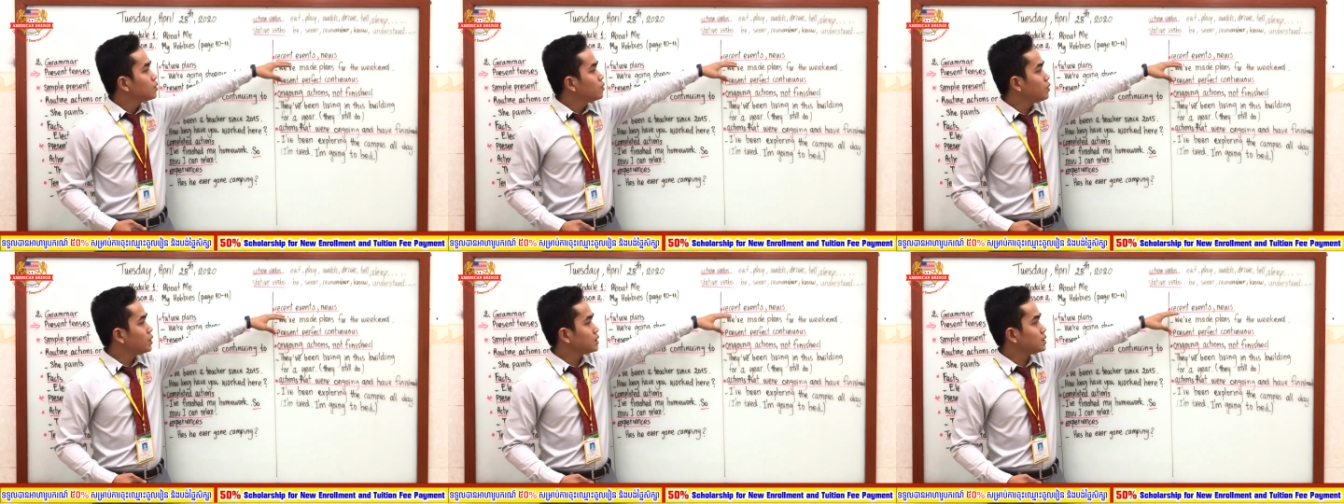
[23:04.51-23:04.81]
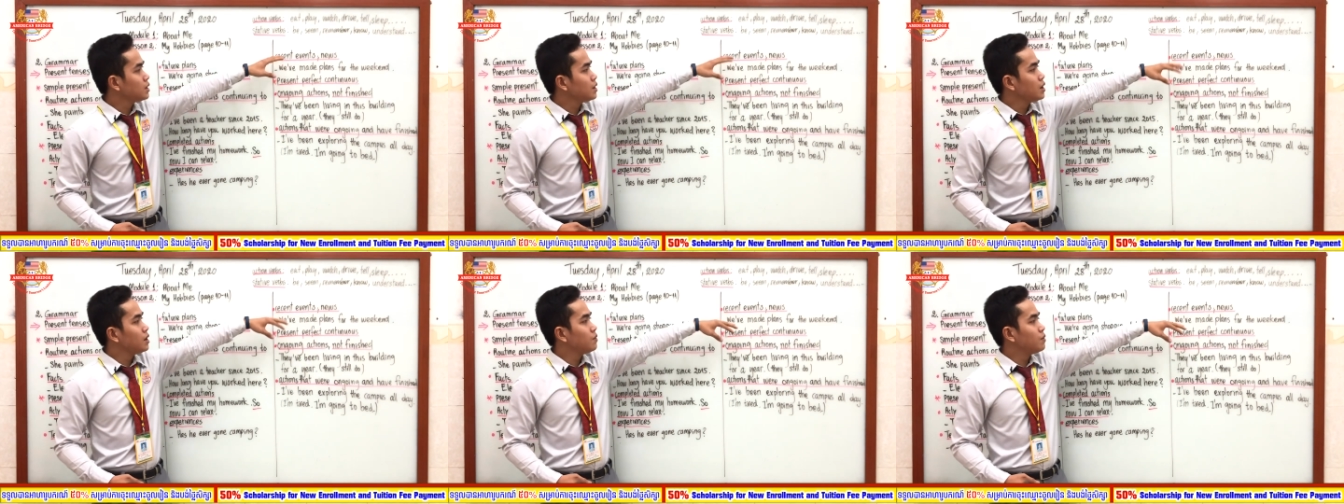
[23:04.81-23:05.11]

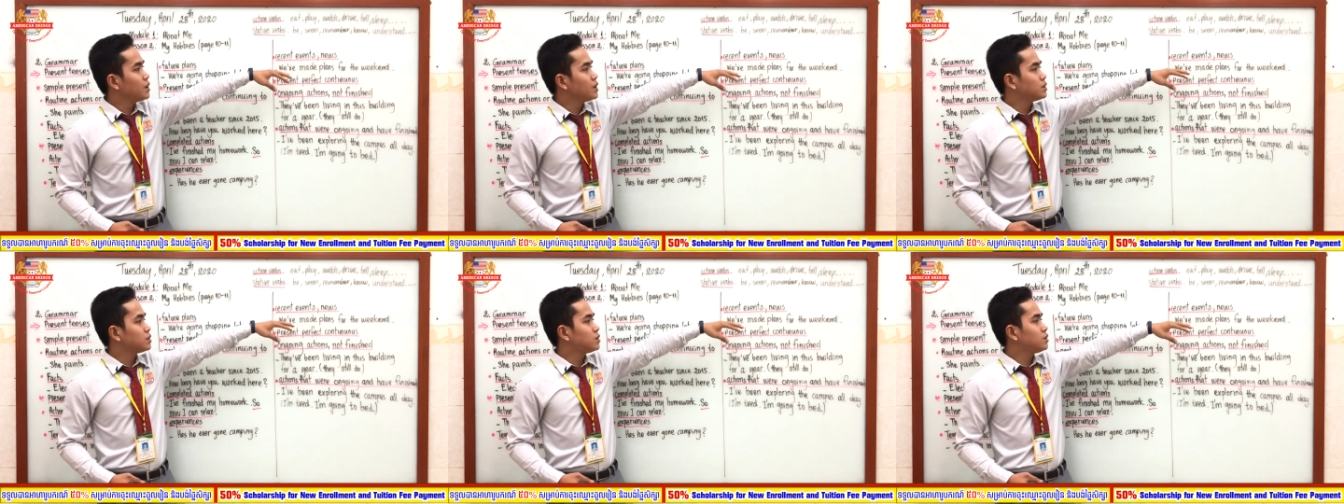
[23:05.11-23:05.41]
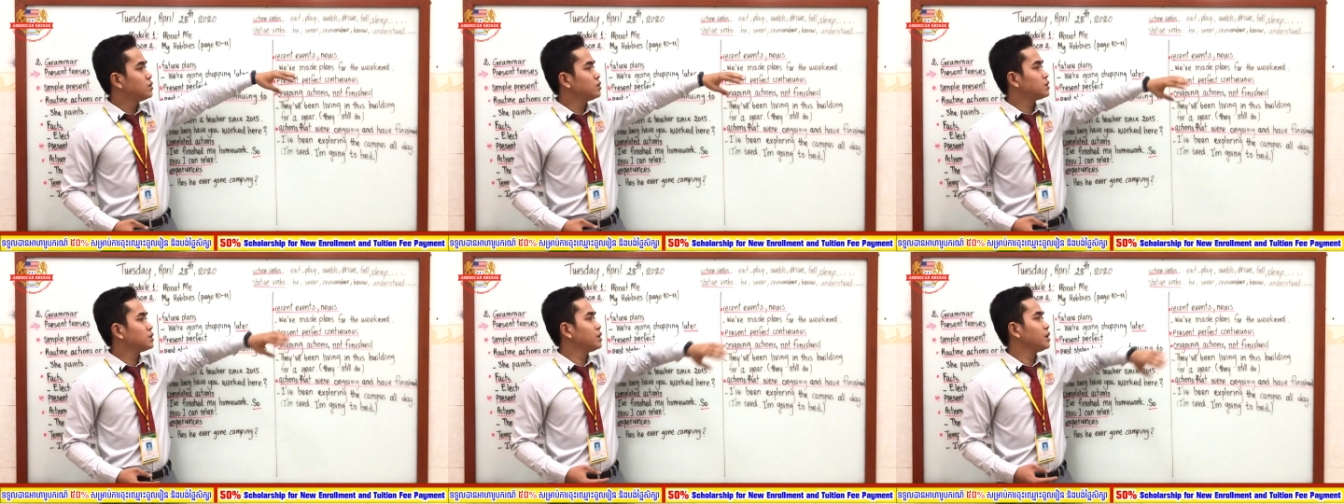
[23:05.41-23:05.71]
Recent
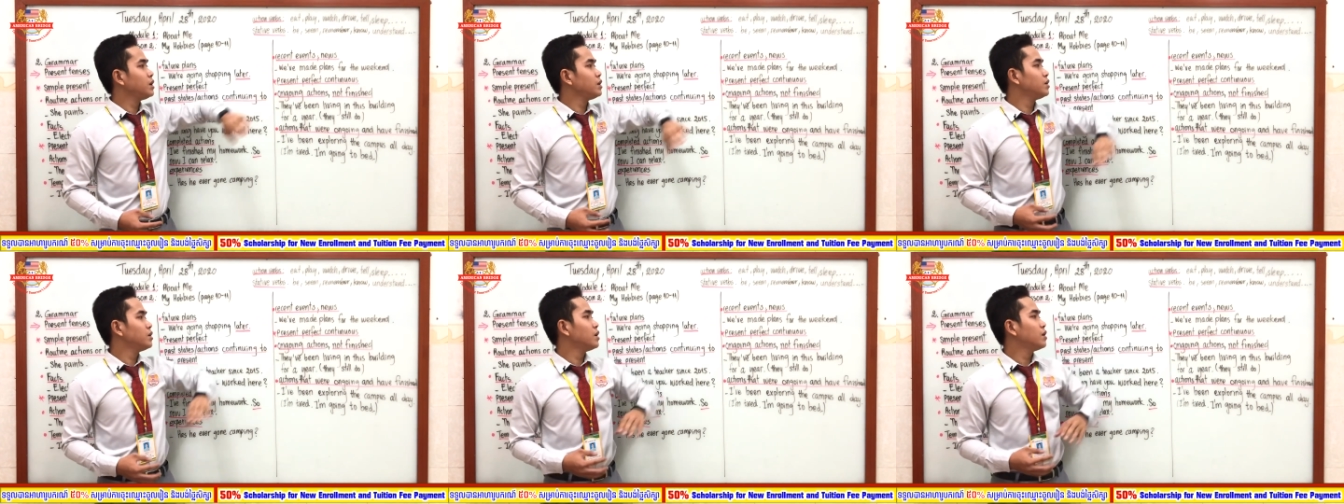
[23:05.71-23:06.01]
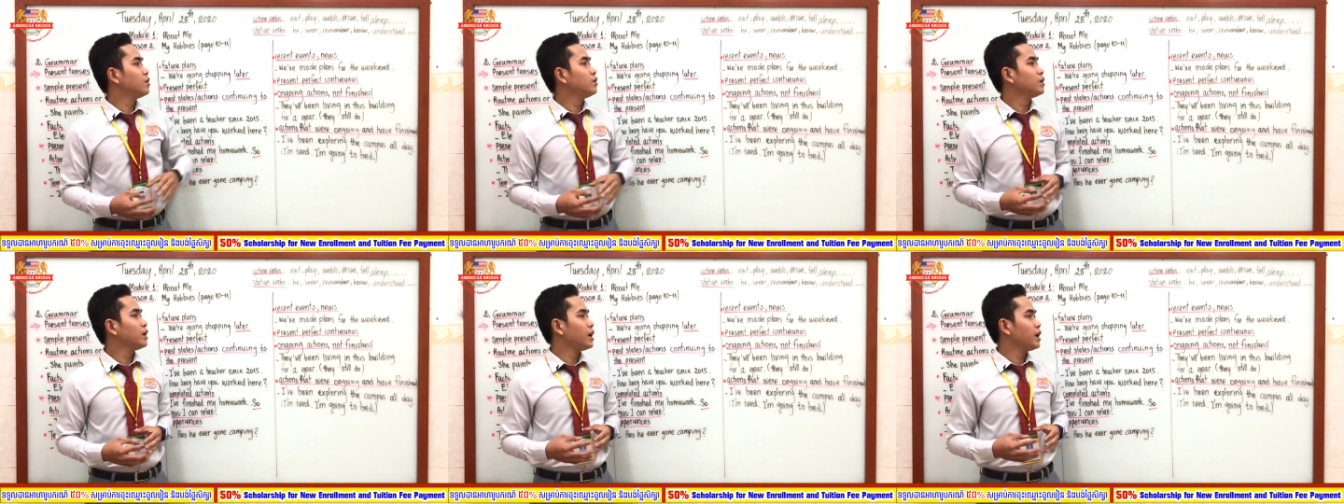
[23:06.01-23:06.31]
events usually we
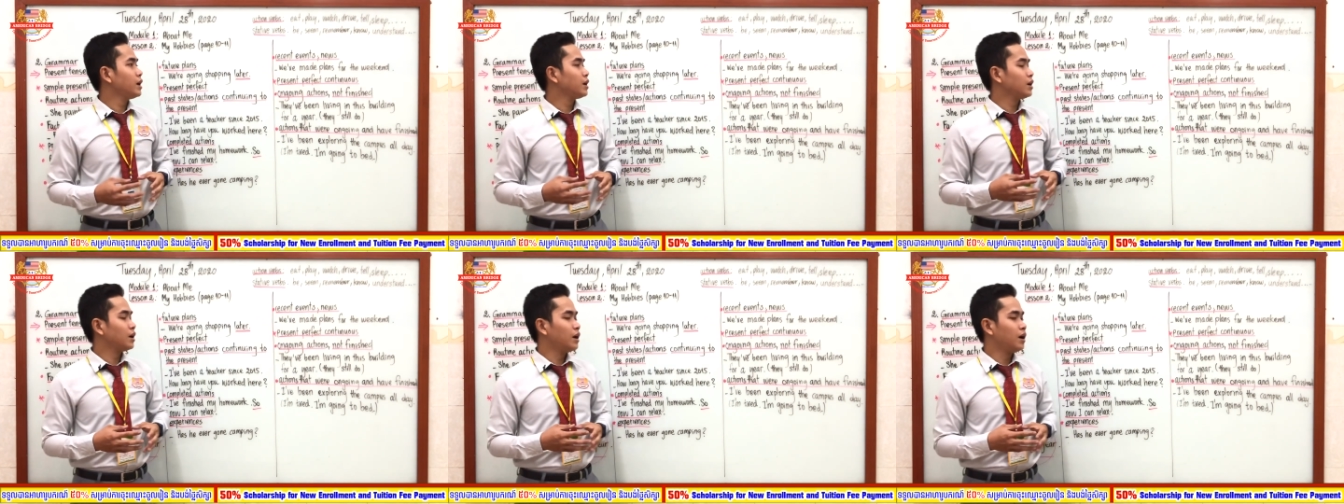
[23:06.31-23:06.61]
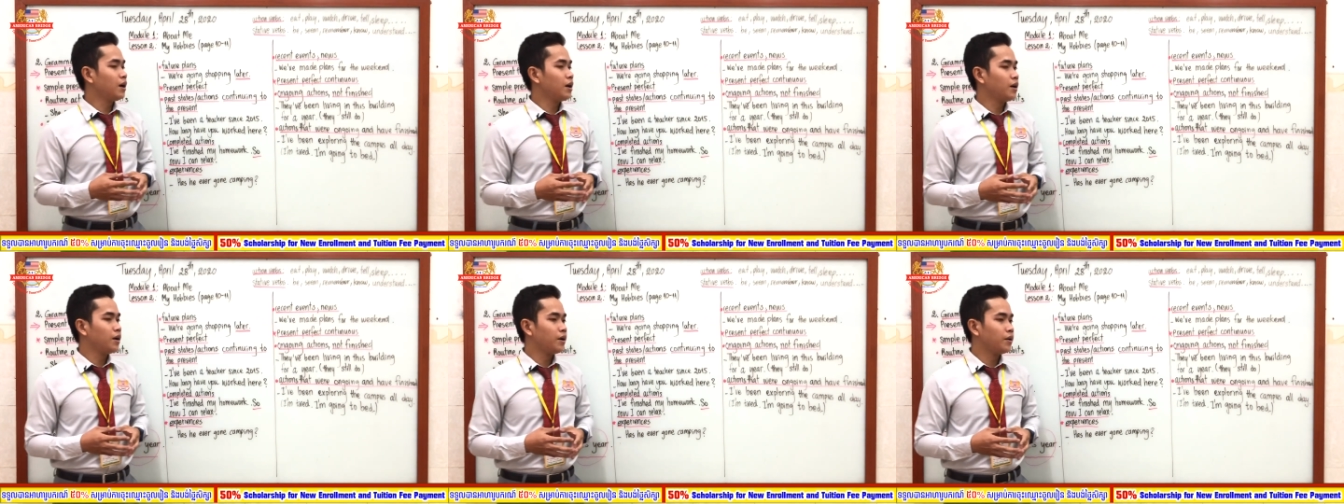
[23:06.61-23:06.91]

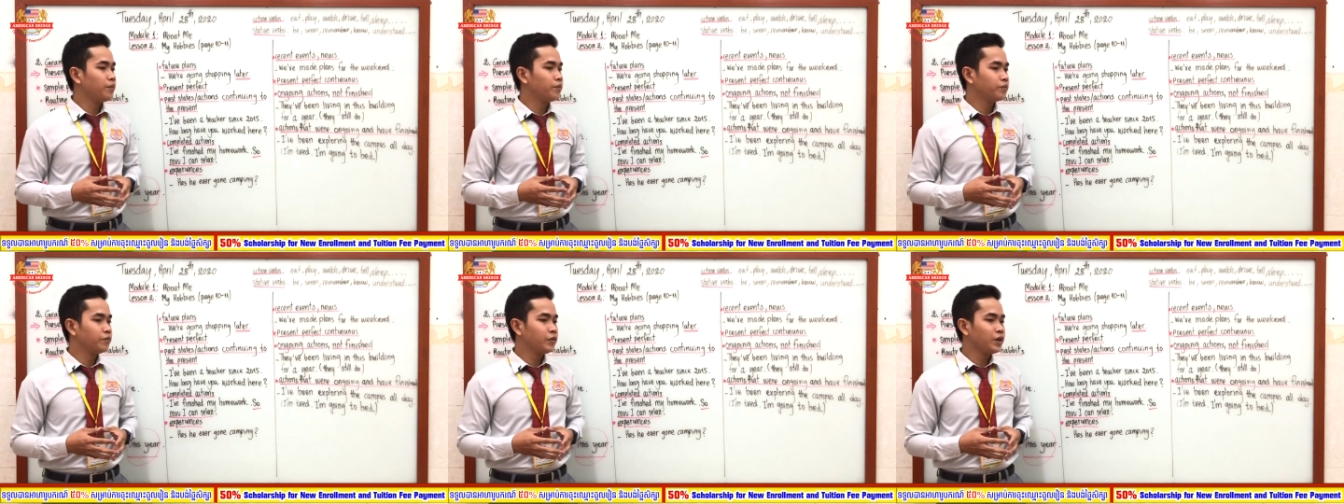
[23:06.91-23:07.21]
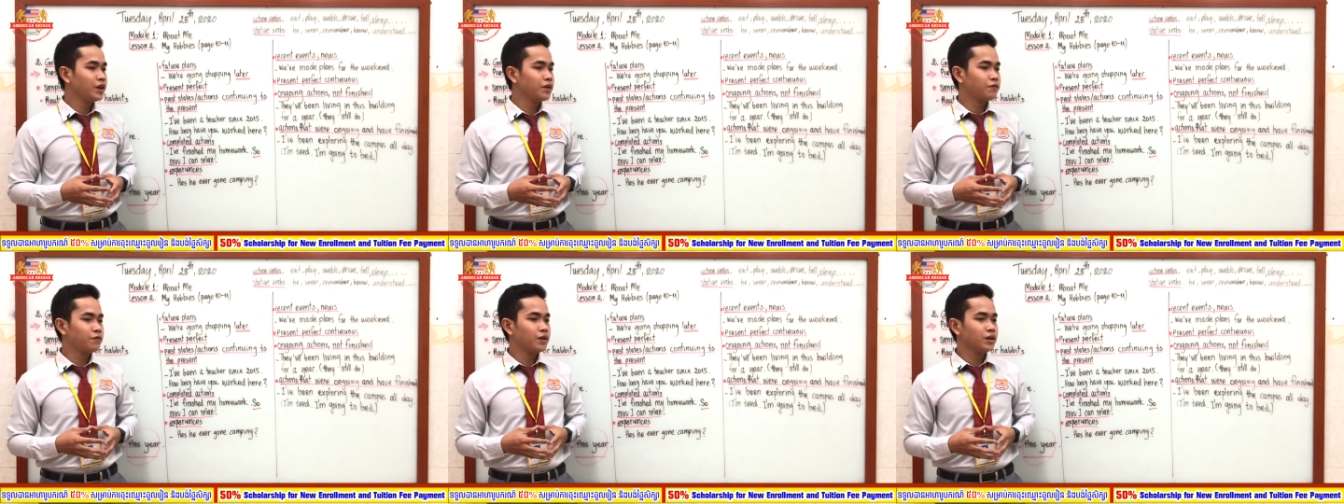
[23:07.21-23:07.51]

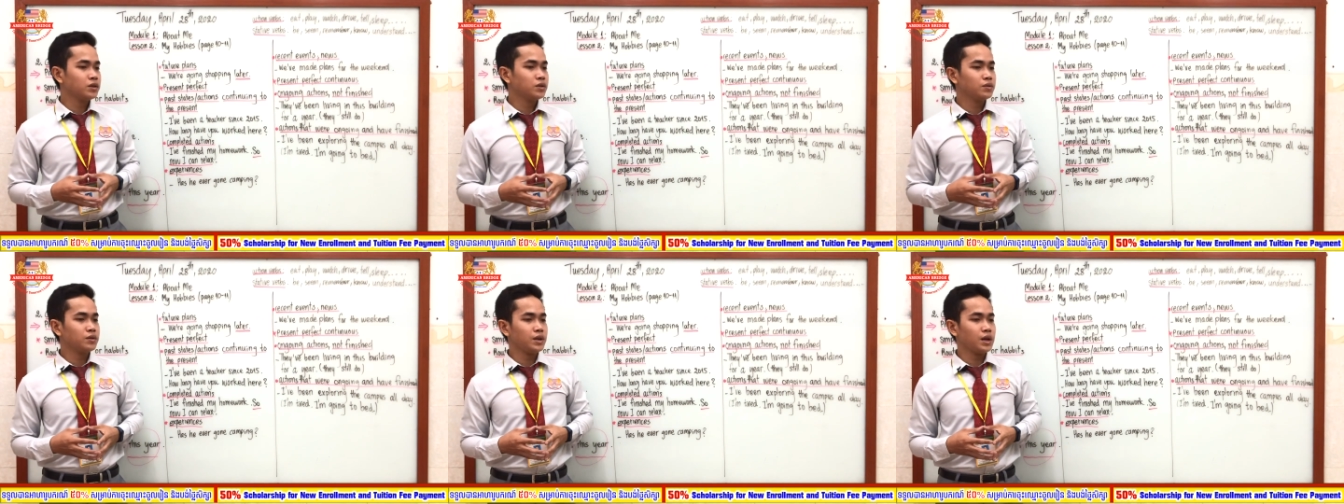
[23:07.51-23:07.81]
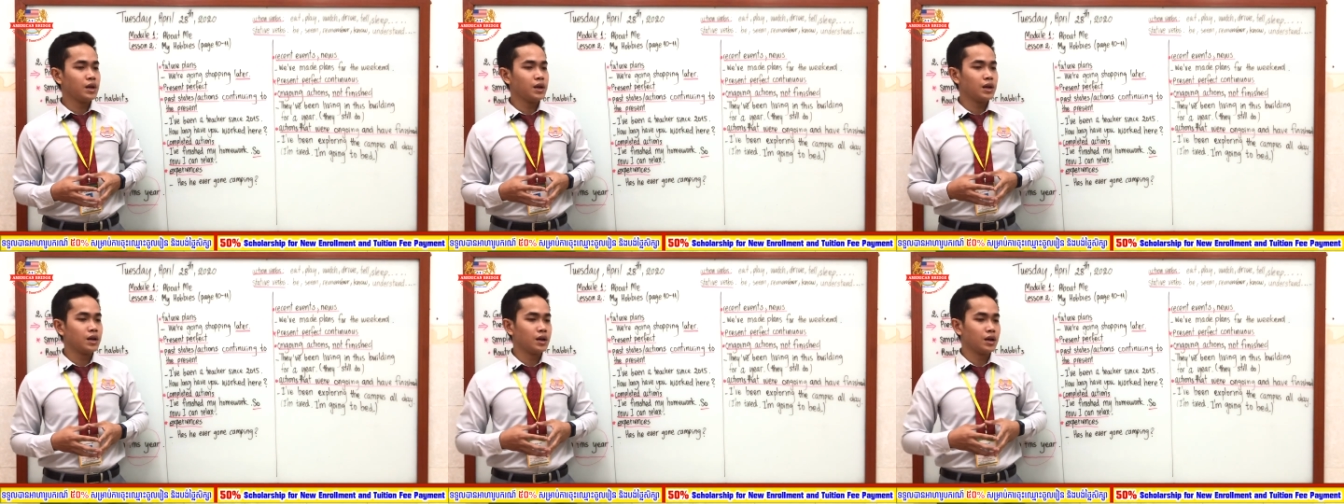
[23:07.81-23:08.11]
refer to
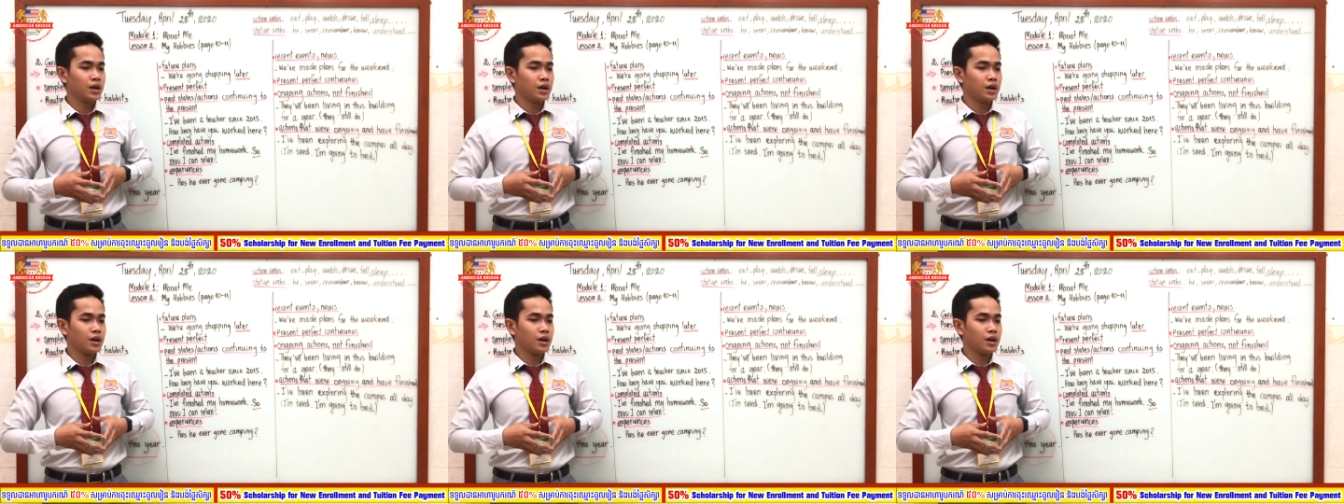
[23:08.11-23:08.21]
the